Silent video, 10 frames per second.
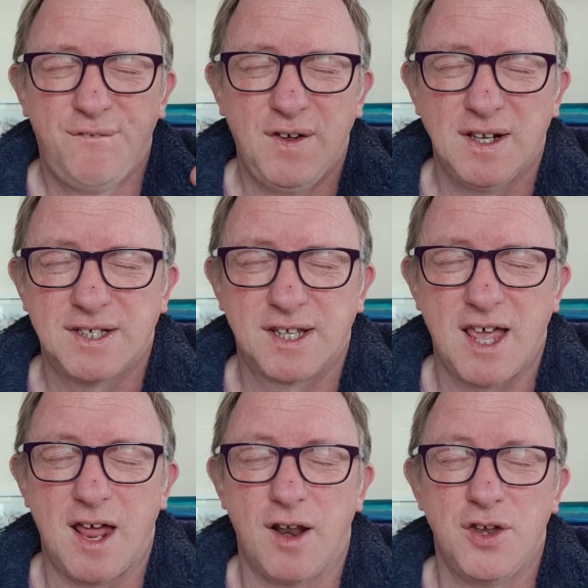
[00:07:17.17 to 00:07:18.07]

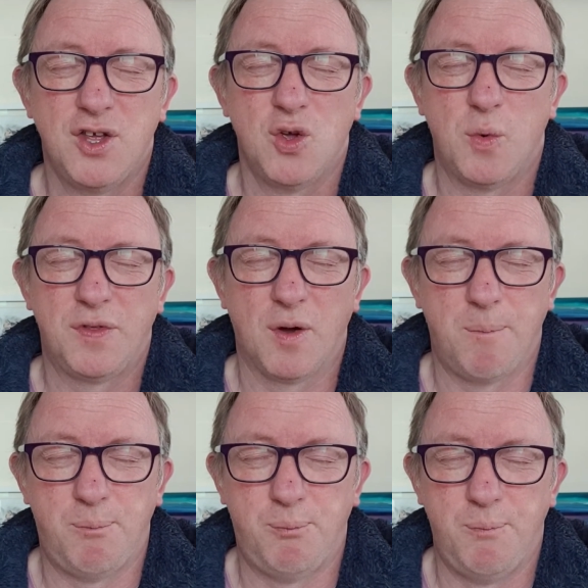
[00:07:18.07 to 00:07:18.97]
anew with your
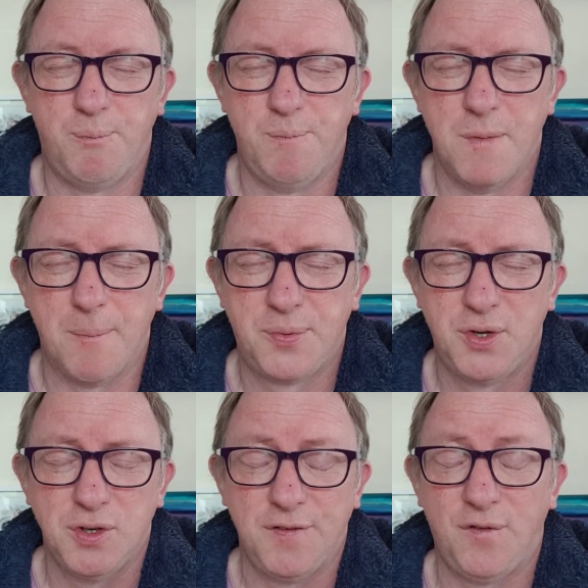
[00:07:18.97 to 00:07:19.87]

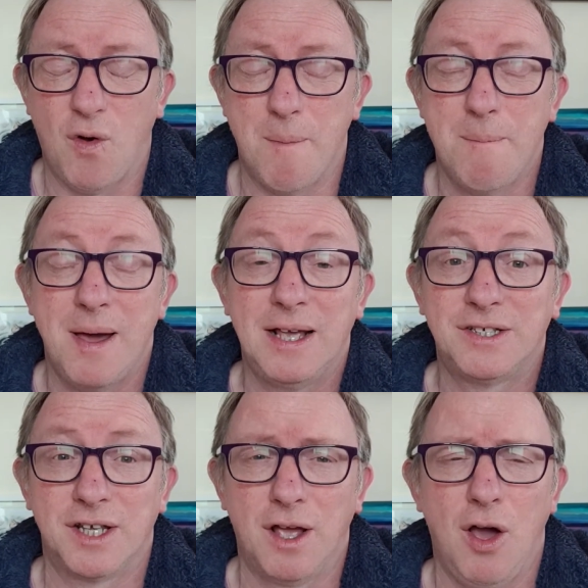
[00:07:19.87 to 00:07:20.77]
beautiful,
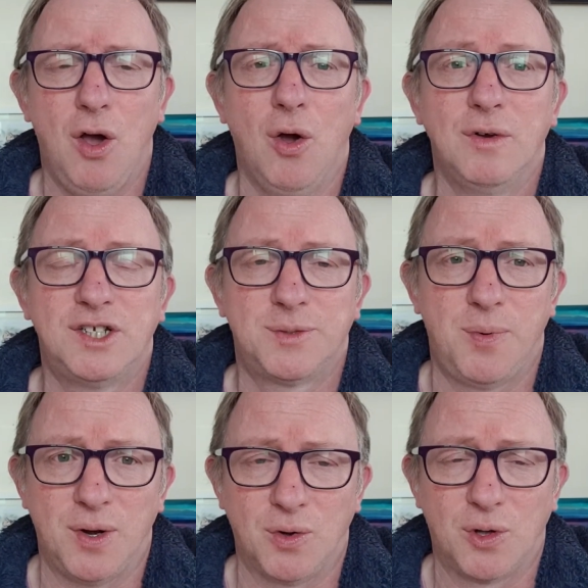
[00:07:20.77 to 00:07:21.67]
amazing Holy
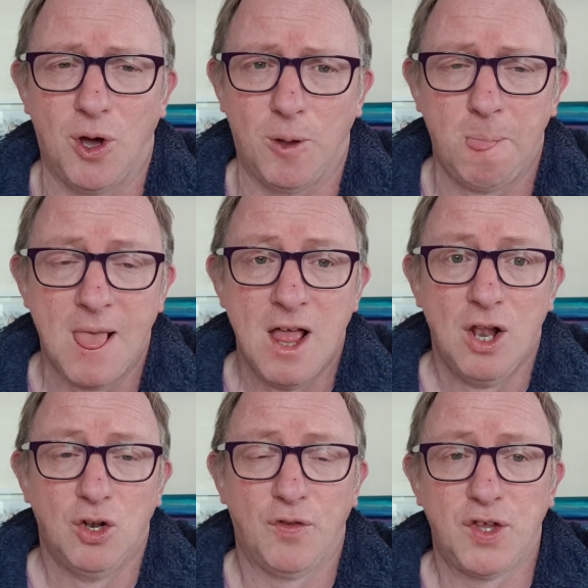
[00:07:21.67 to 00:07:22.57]
Spirit, Lord God.
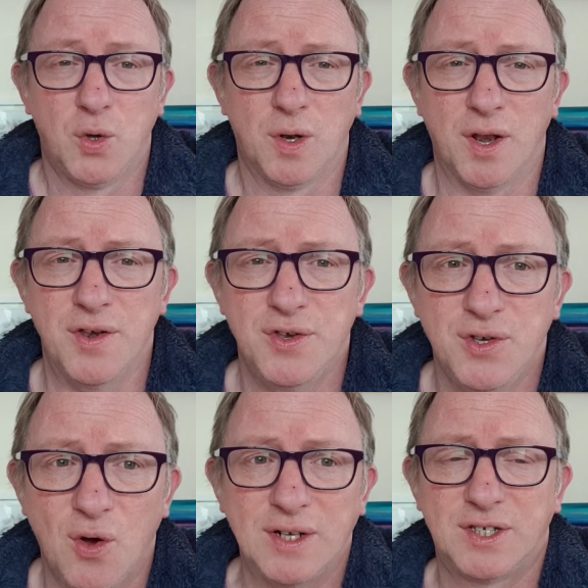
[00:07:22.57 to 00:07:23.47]
Lord, that you will
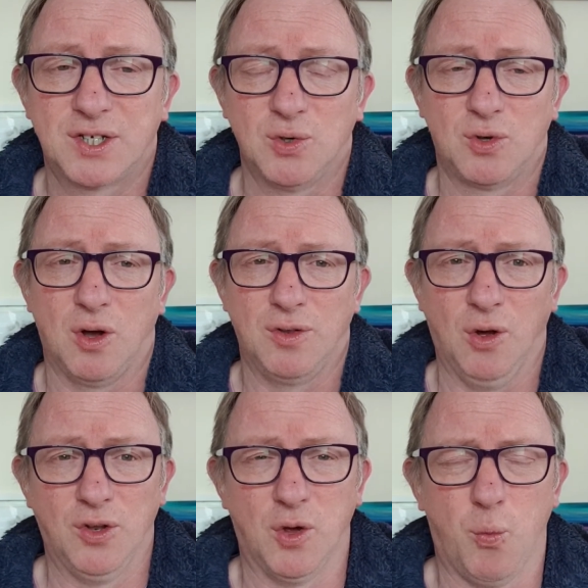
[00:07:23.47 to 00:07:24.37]
anoint us, Lord God.
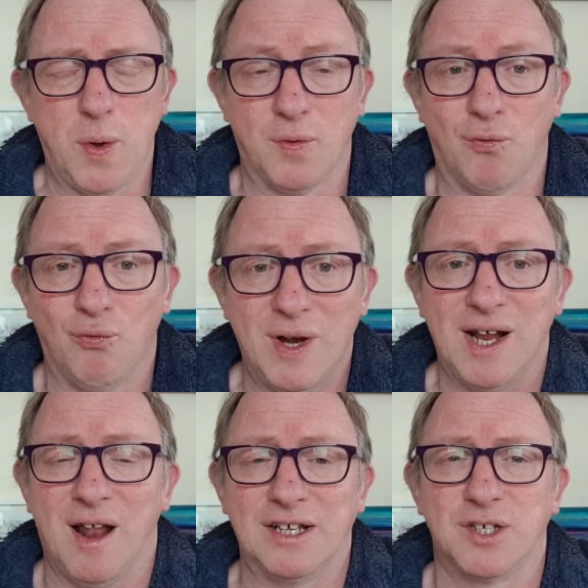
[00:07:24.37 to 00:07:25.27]
Lord, that we would
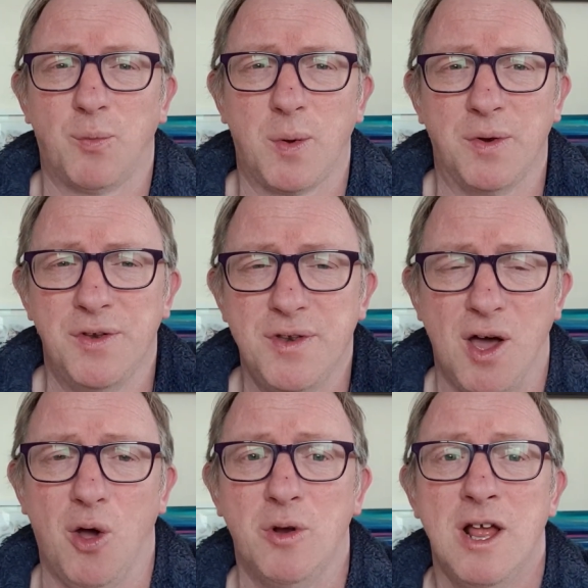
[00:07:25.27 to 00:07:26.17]
realise, that we would
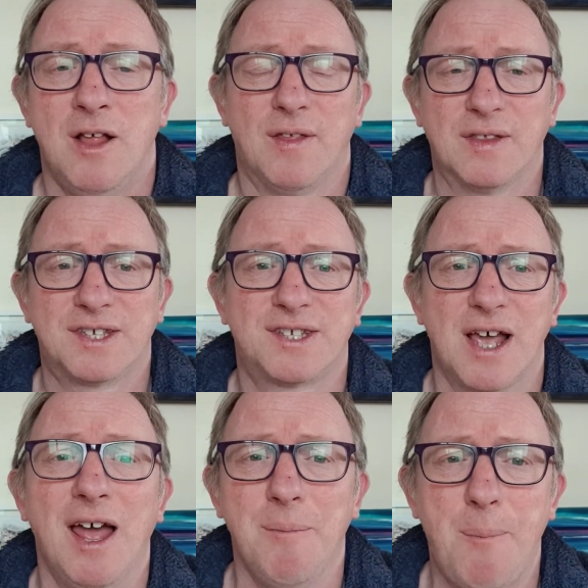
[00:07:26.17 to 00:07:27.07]
know that the
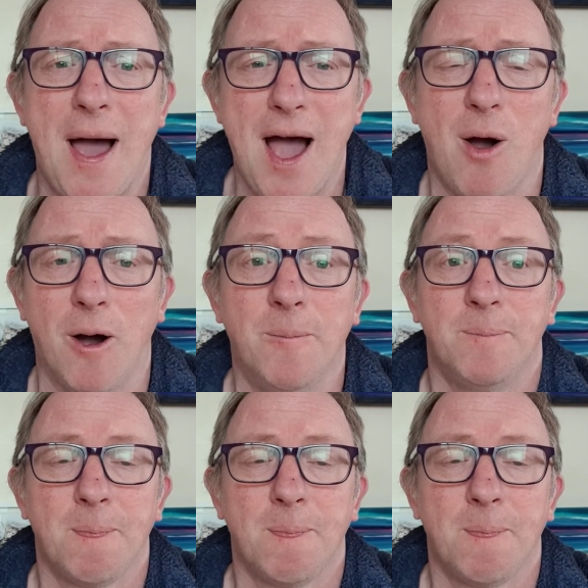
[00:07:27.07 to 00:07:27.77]
same power